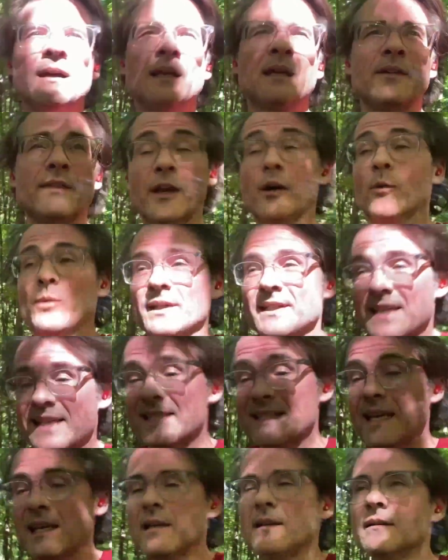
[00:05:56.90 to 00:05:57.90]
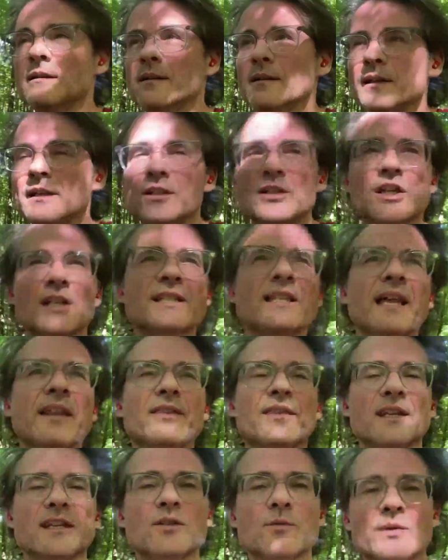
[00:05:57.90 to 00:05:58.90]
They're resisting. It's just that
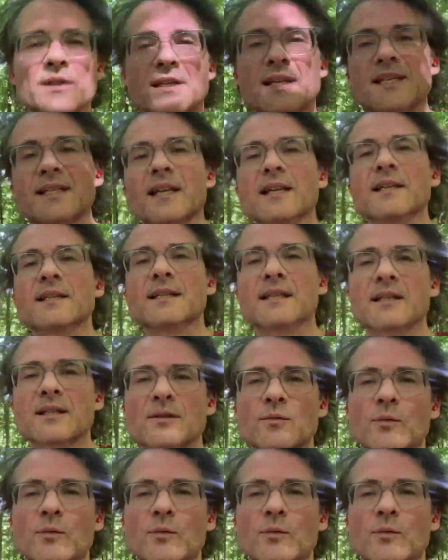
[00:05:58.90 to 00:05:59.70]
this resistance is